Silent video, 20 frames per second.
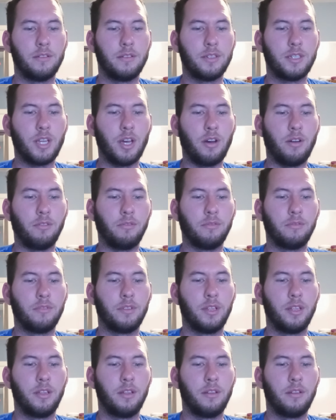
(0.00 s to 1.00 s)
So
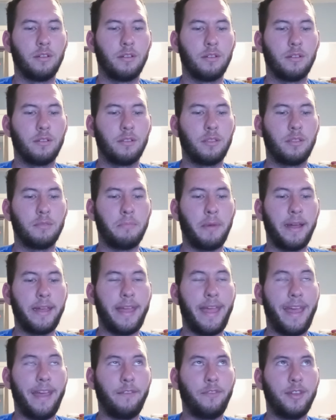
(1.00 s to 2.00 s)
my
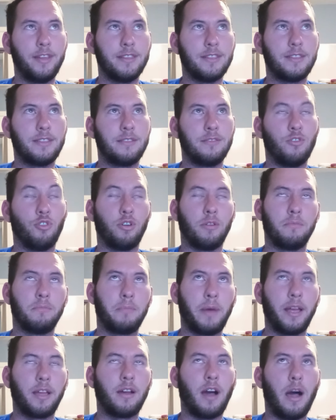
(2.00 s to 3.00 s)
heaviest, well,
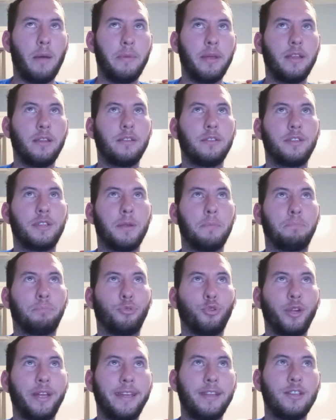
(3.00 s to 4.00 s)
my common
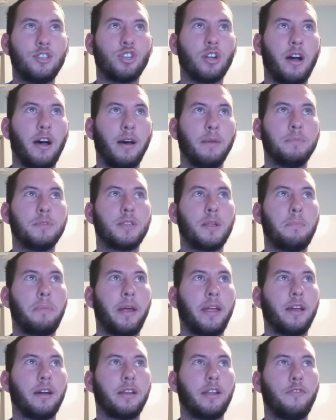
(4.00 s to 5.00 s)
debris jobs,
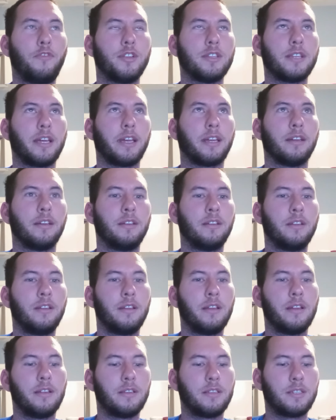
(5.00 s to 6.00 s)
depending on if it's like
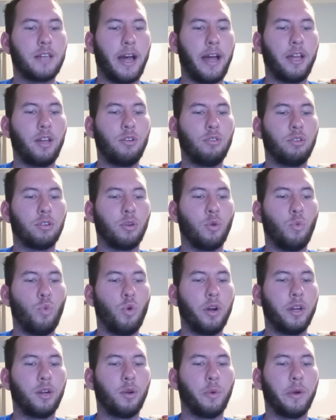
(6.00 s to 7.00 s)
tile or
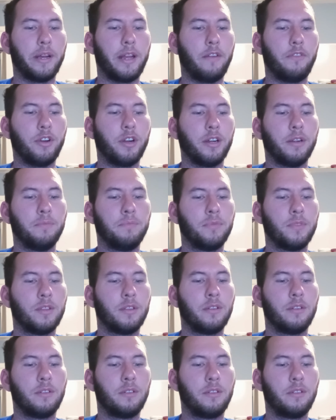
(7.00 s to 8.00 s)
wood or whatever,
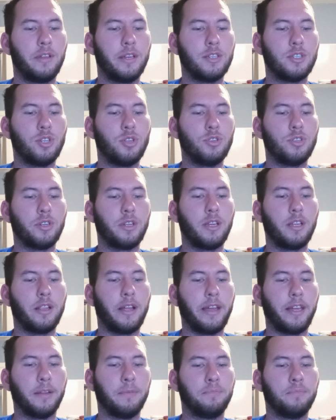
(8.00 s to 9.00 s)
is usually
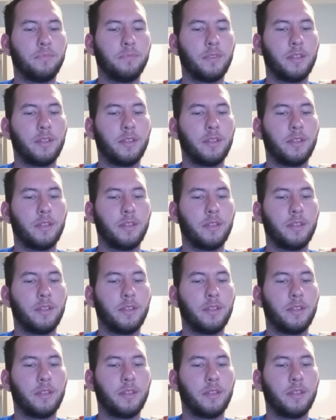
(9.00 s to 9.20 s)
like